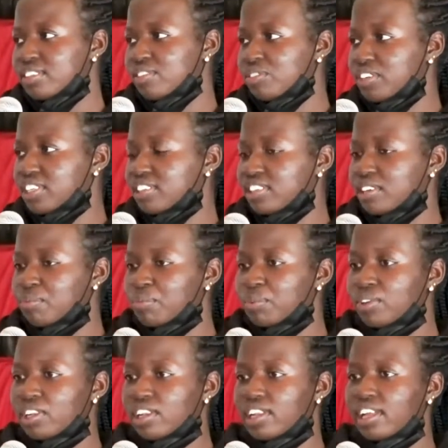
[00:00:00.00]
For
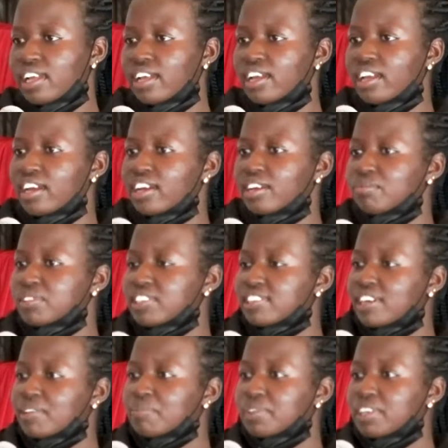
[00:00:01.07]
example,
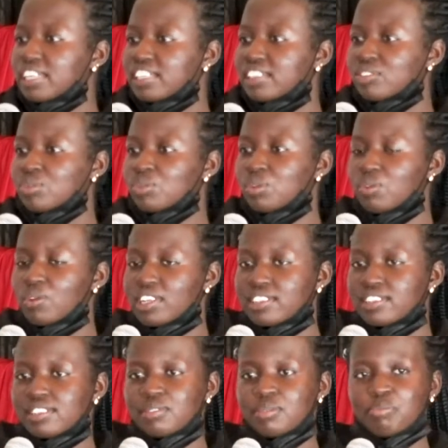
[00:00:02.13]
Mr. Price,
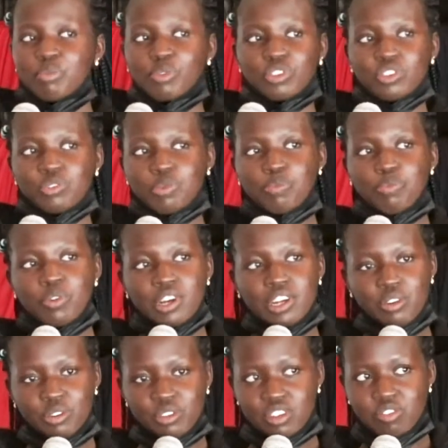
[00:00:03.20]
Woolworths, most people
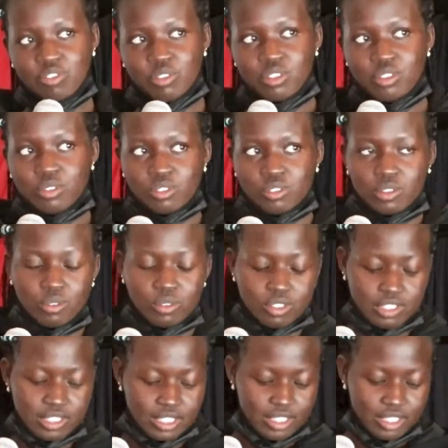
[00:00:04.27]
cannot afford those
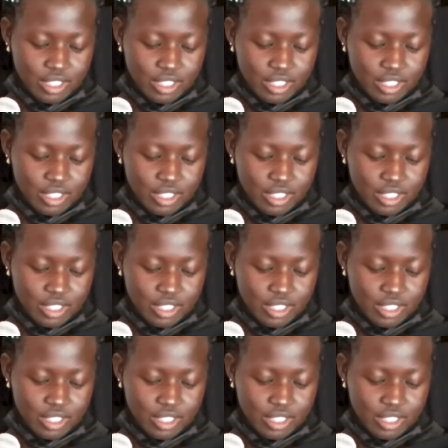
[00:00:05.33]
clothes.